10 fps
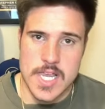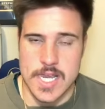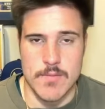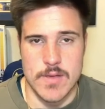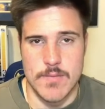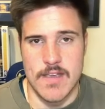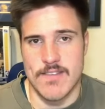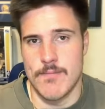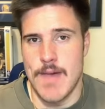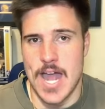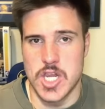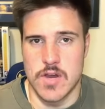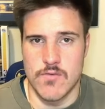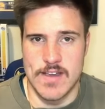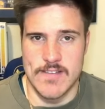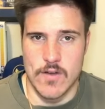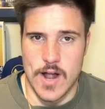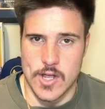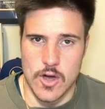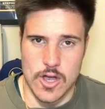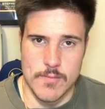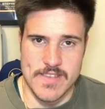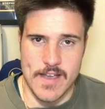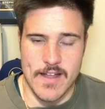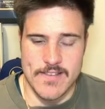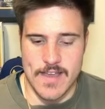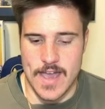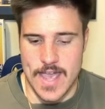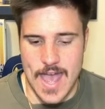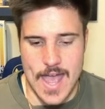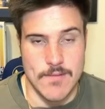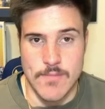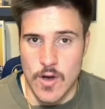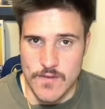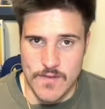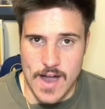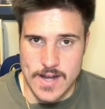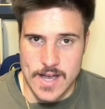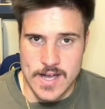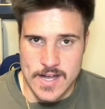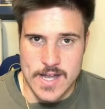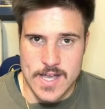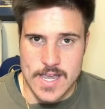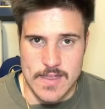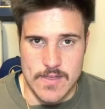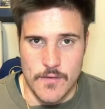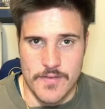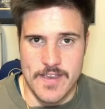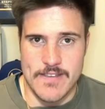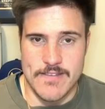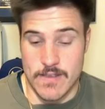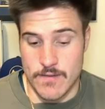simply because the Magic re-signed Goga Bitadze and Mo Wagner in the offseason.